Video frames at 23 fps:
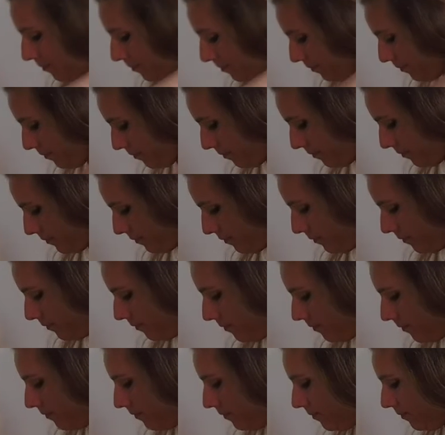
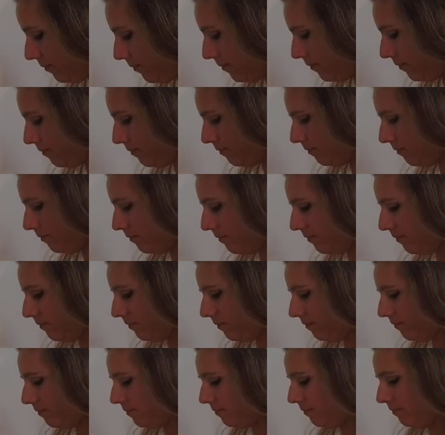
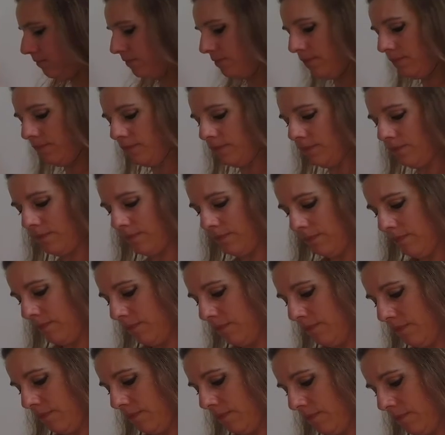
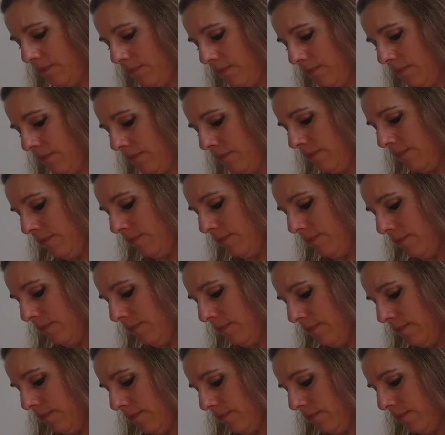
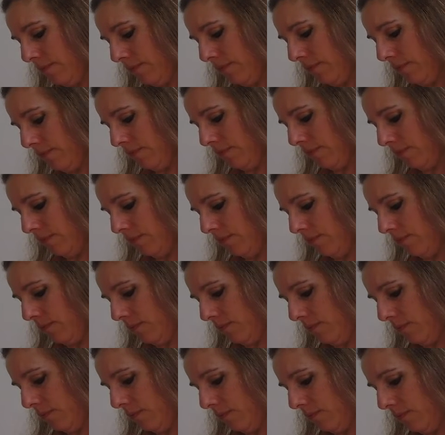
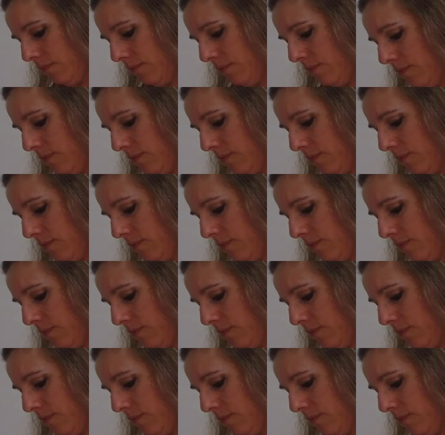(no one is talking)